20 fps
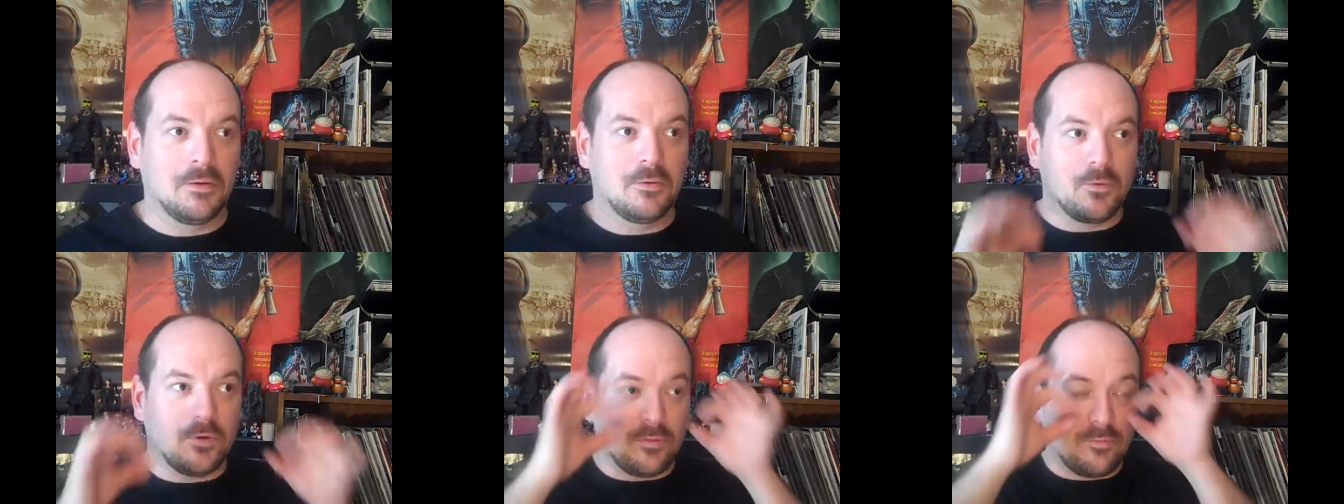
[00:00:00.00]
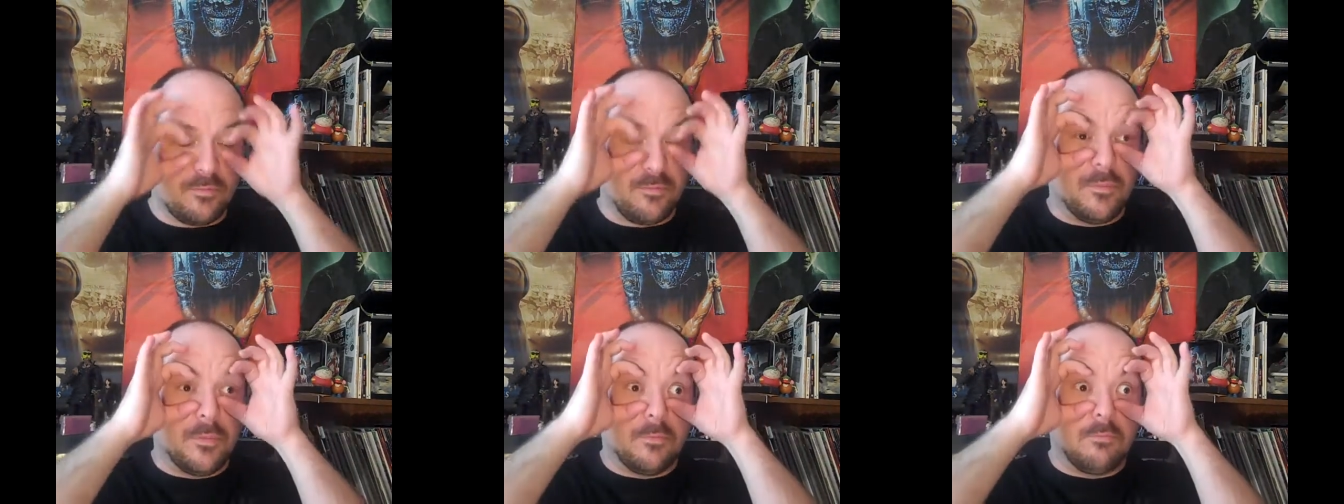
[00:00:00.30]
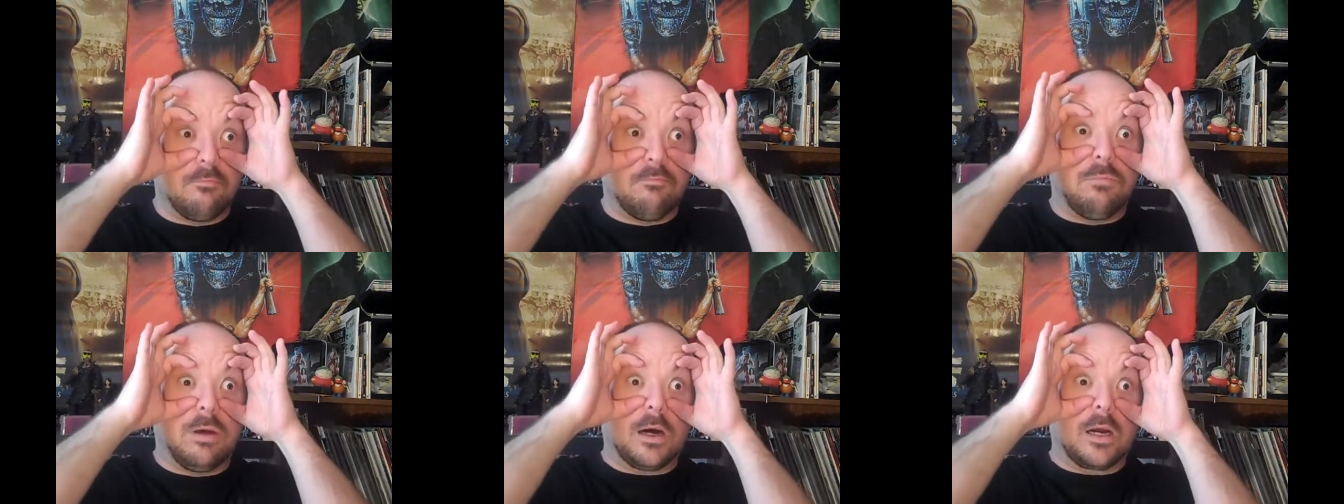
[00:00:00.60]
with
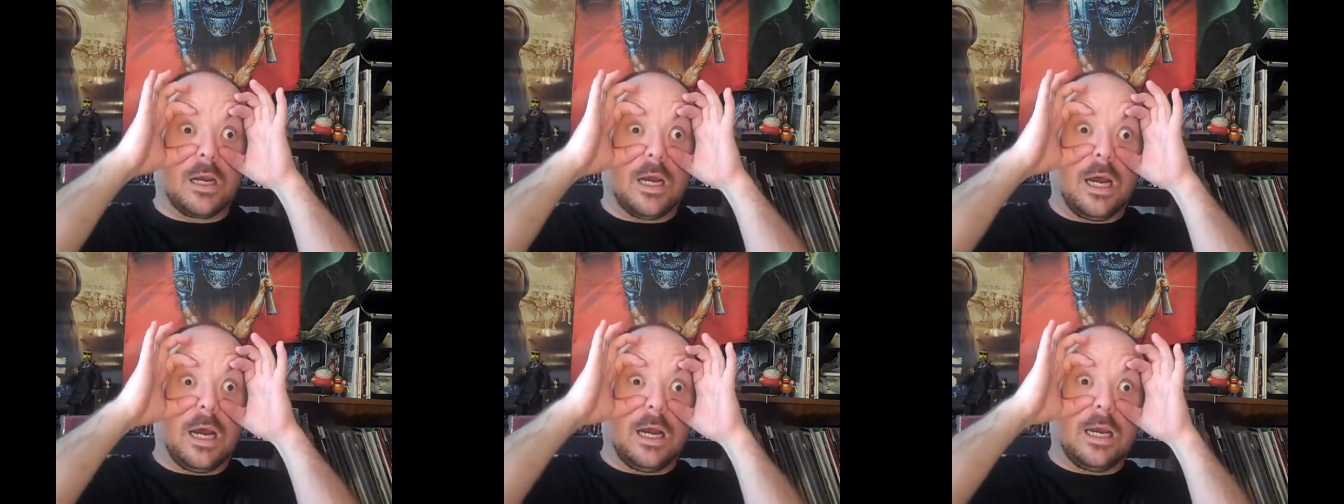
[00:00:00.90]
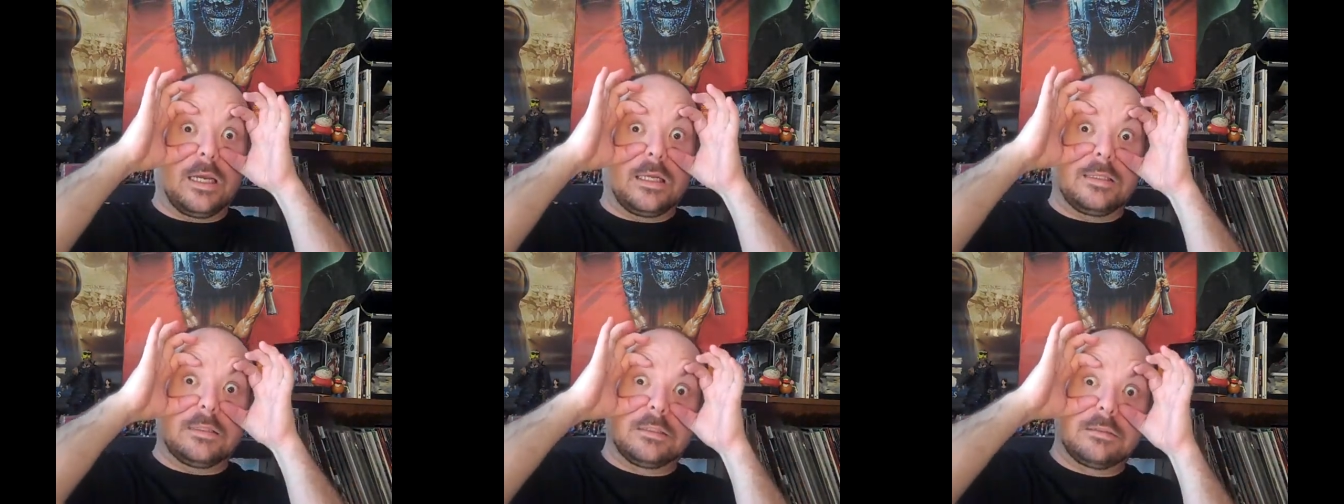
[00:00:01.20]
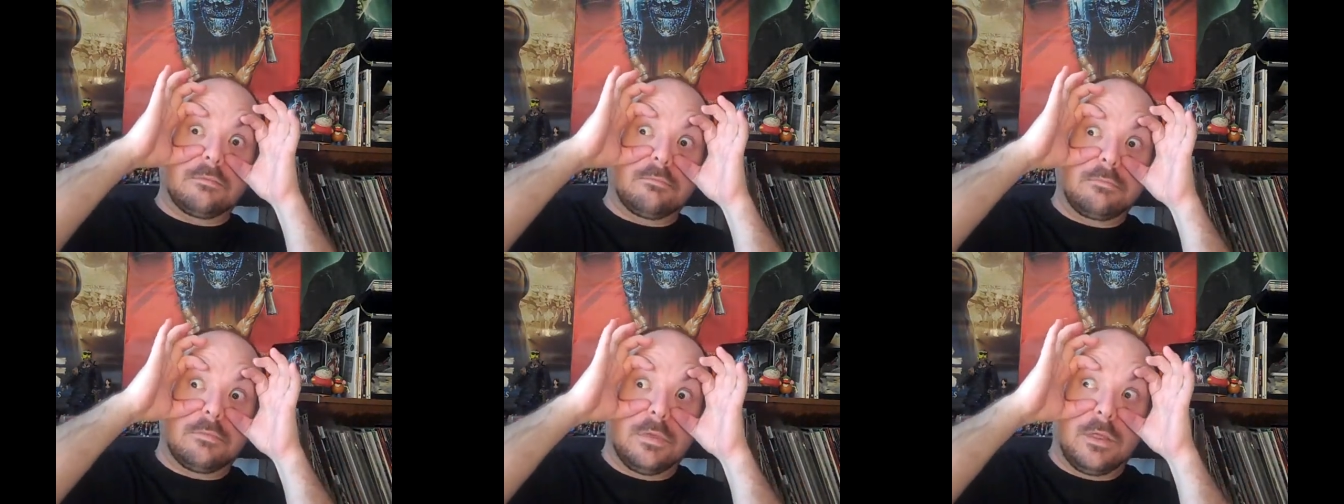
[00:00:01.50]
bug eyes
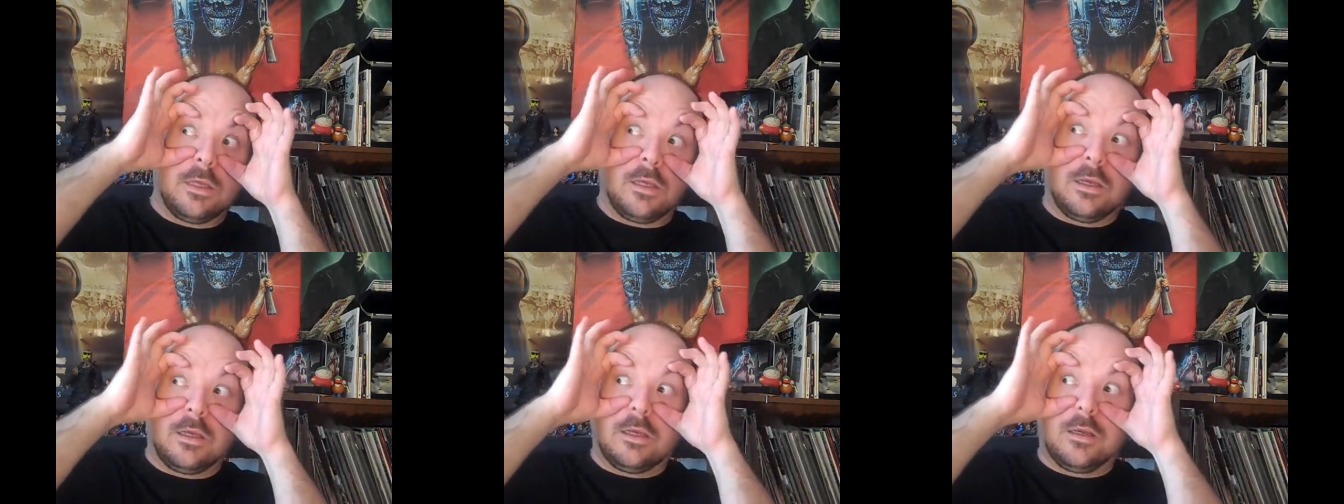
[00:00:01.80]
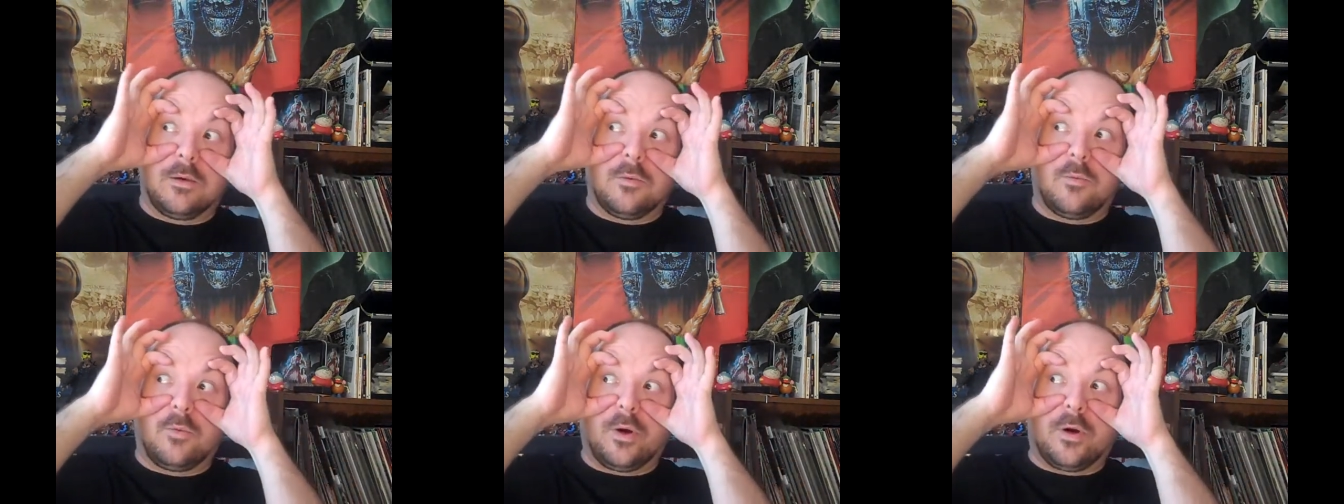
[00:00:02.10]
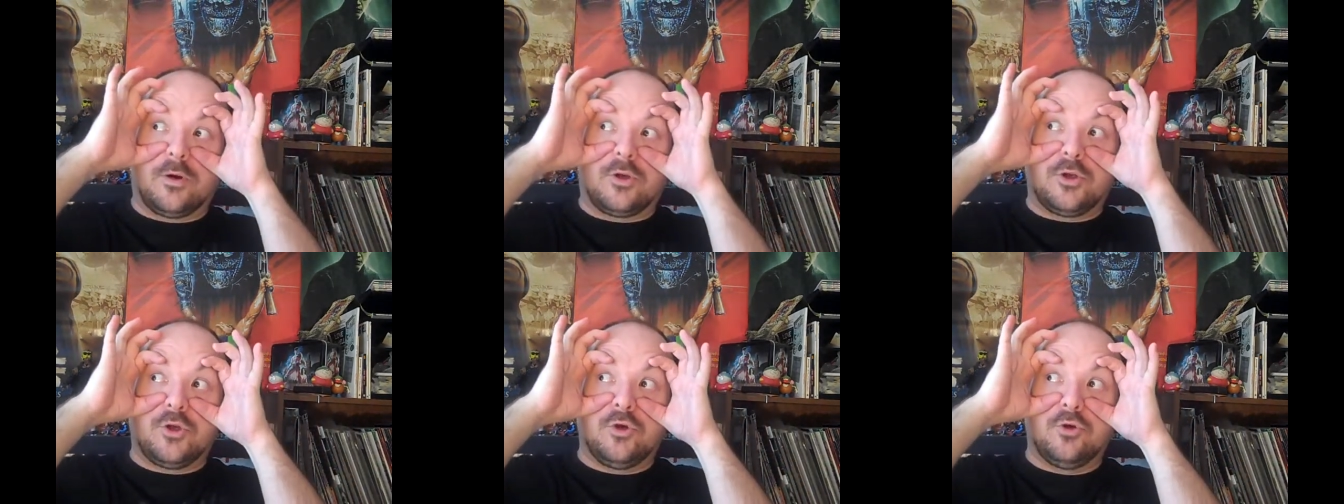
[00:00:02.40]
and
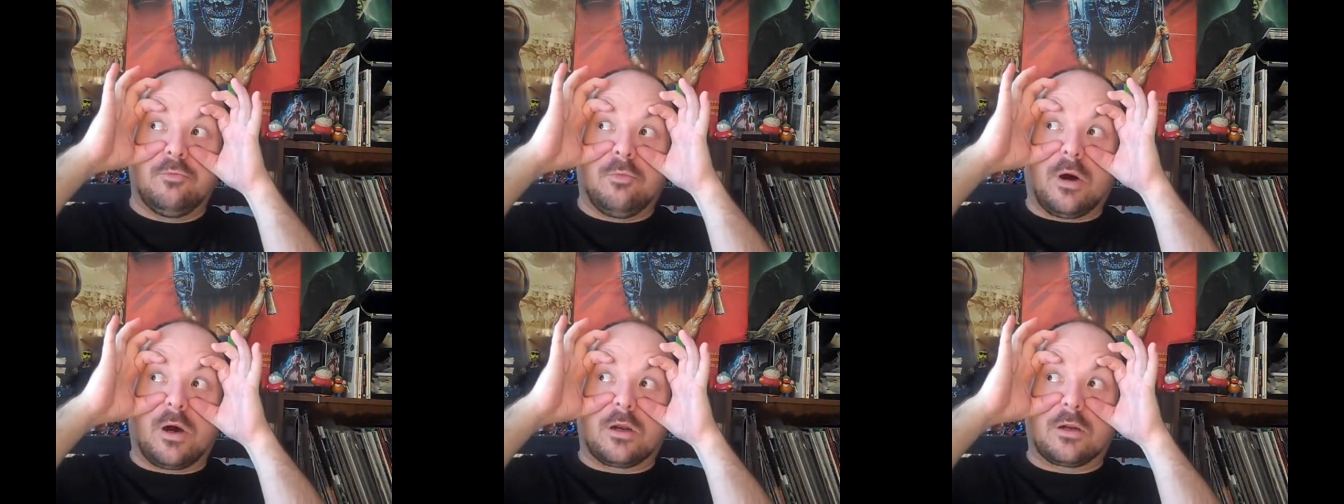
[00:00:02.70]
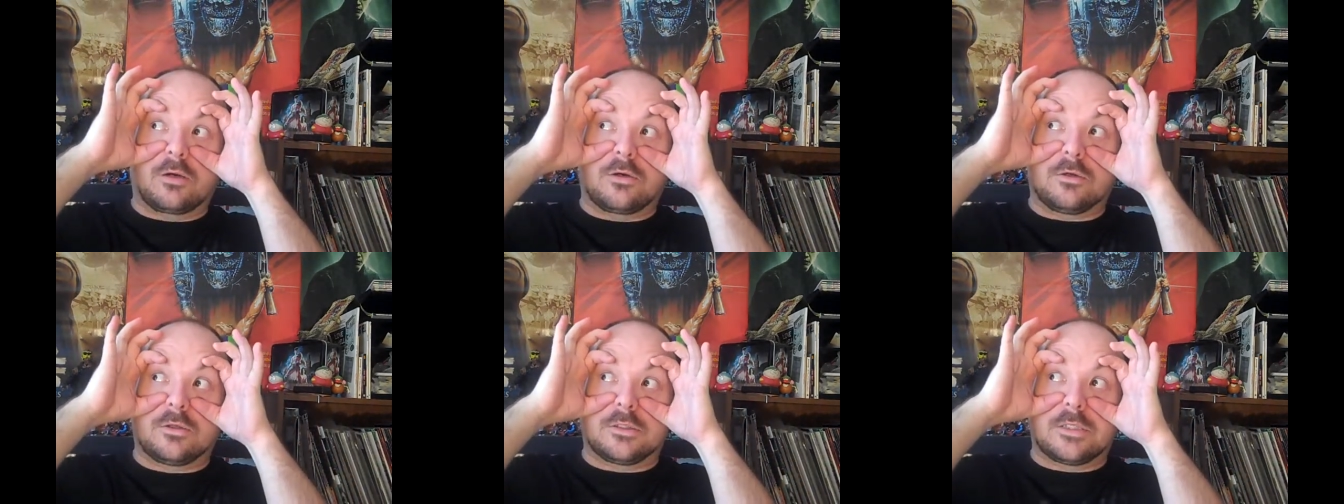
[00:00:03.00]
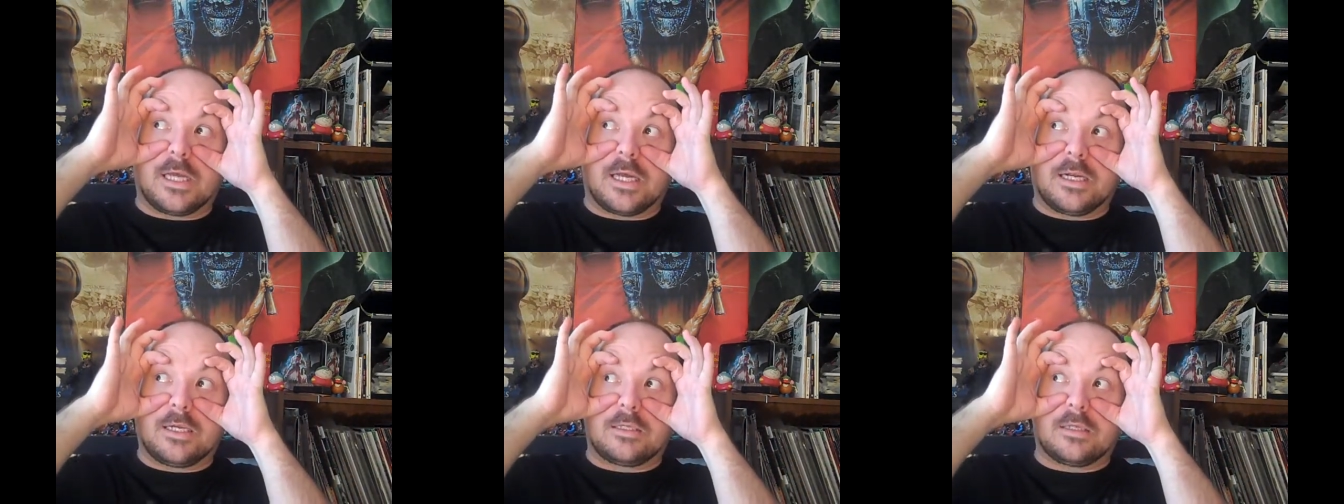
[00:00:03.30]
wear two
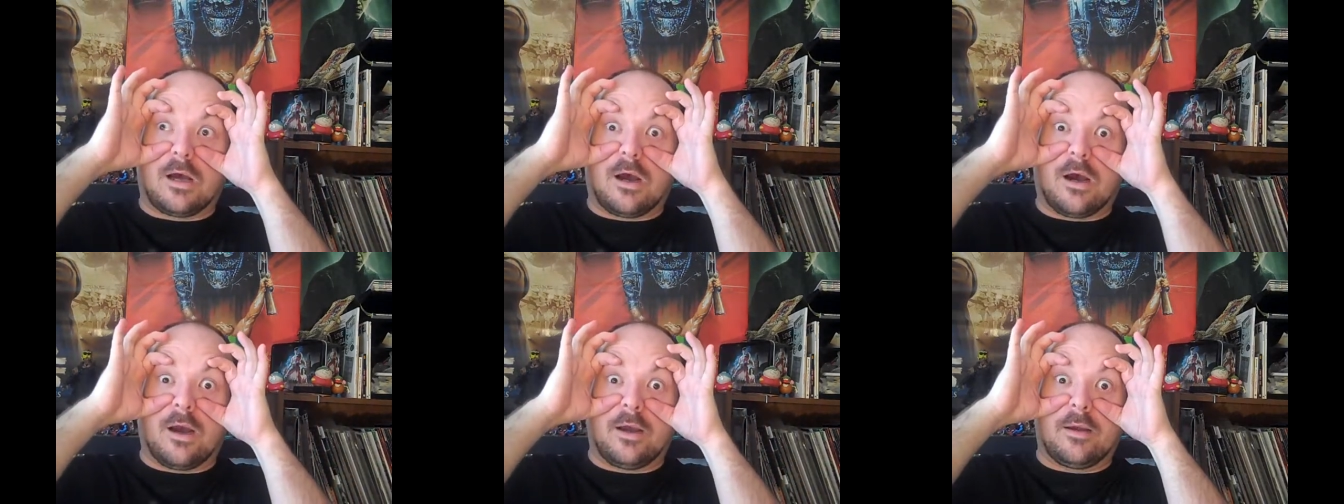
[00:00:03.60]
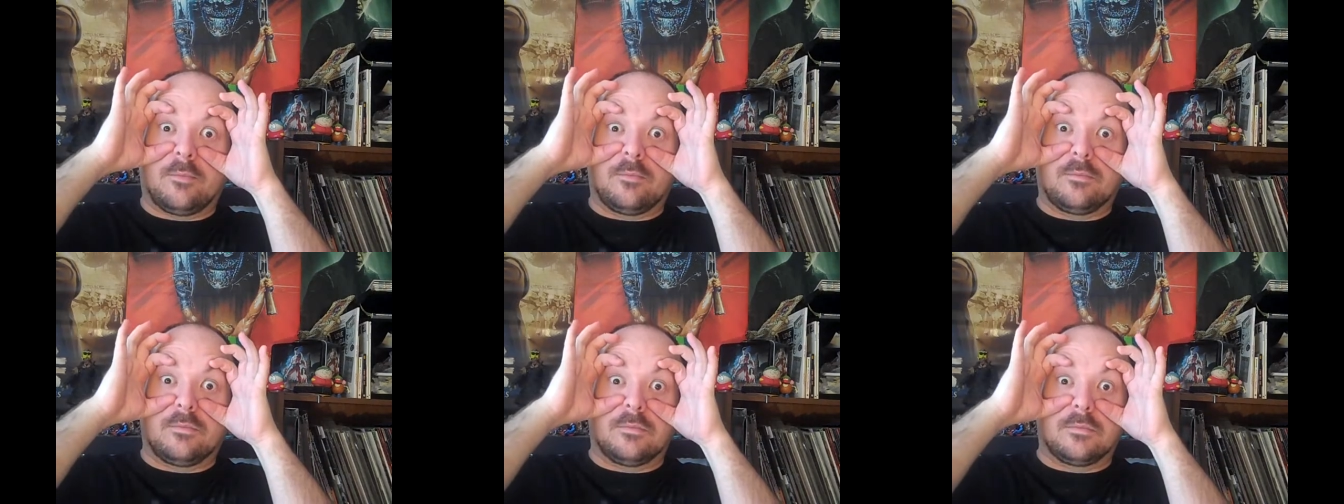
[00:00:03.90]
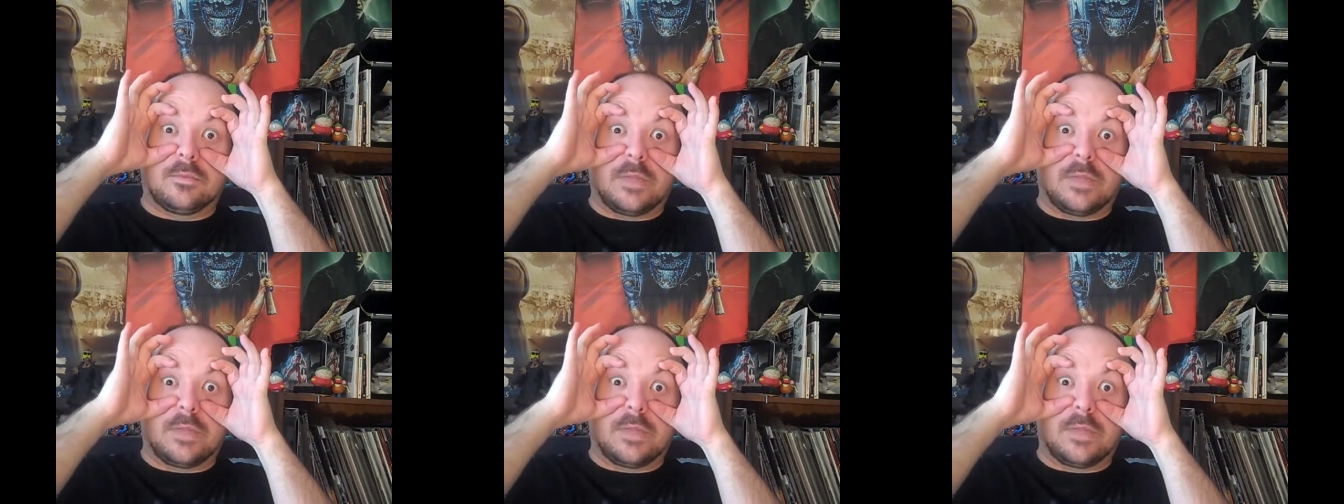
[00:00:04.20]
monocles at a time.